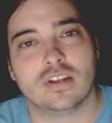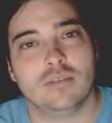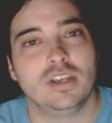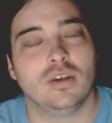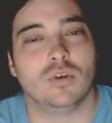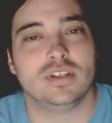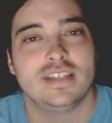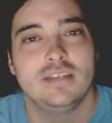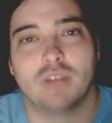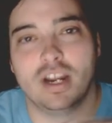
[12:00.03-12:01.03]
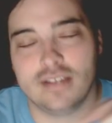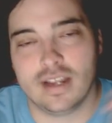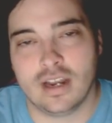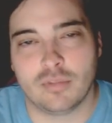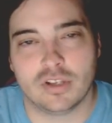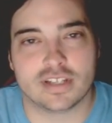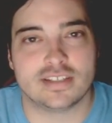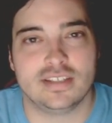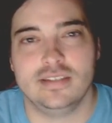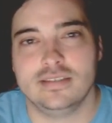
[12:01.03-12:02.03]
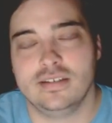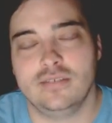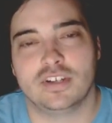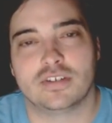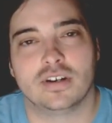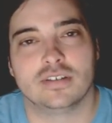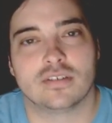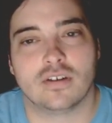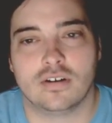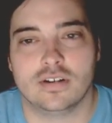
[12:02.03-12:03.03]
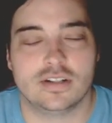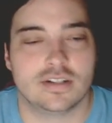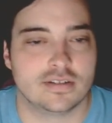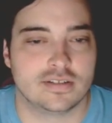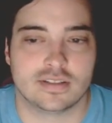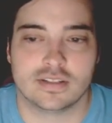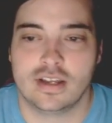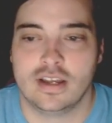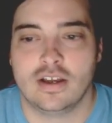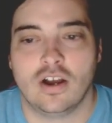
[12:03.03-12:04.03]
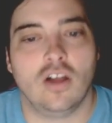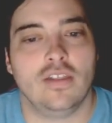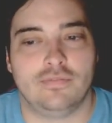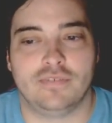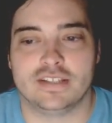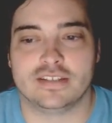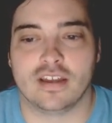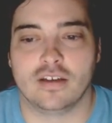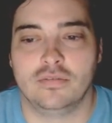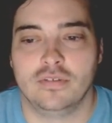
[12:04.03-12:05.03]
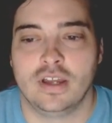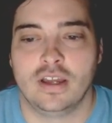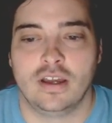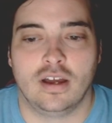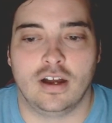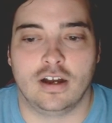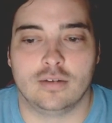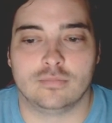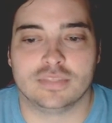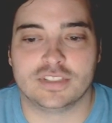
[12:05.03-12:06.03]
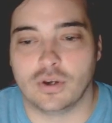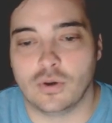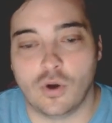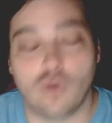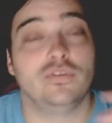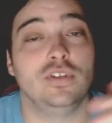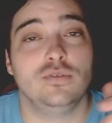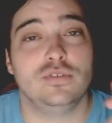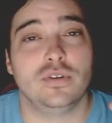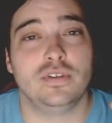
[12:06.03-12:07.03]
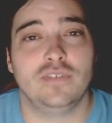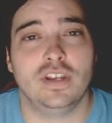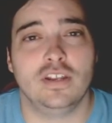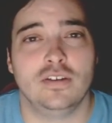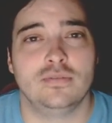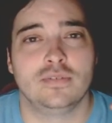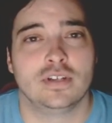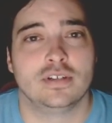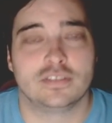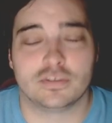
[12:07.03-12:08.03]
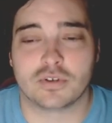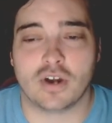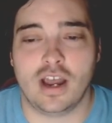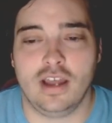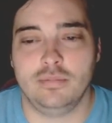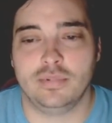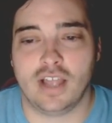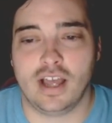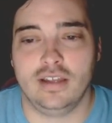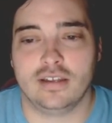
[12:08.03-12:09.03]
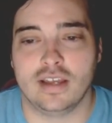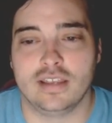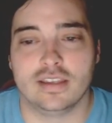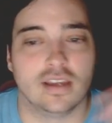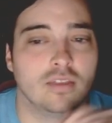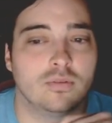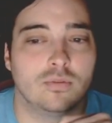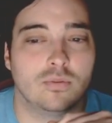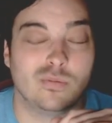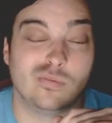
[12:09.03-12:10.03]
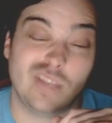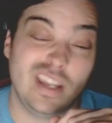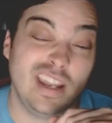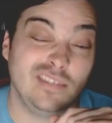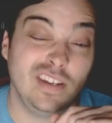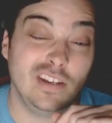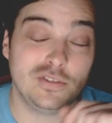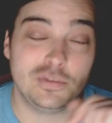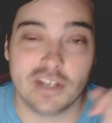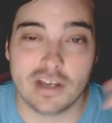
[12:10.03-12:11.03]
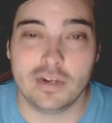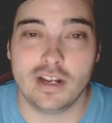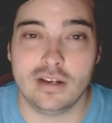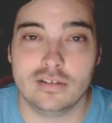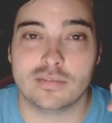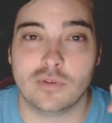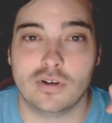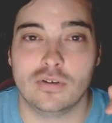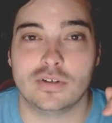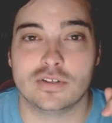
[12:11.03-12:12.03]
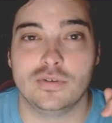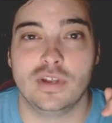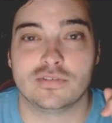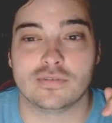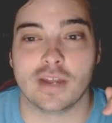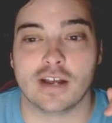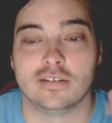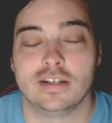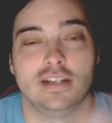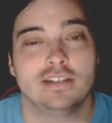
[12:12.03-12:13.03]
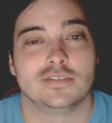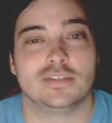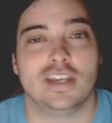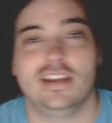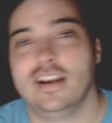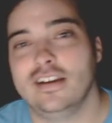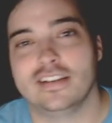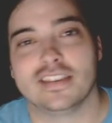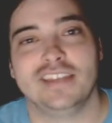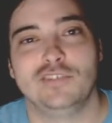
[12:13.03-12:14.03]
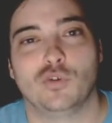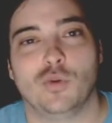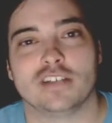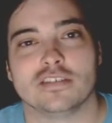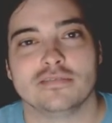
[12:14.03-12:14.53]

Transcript: be a one-team breakdown. I'm going to look at season, returning starters, all that fun stuff. Um, so hopefully you enjoyed this video. Subscribe, like, and the other, the next video should be coming out either tomorrow or two days from now. So take care and thank you for watching.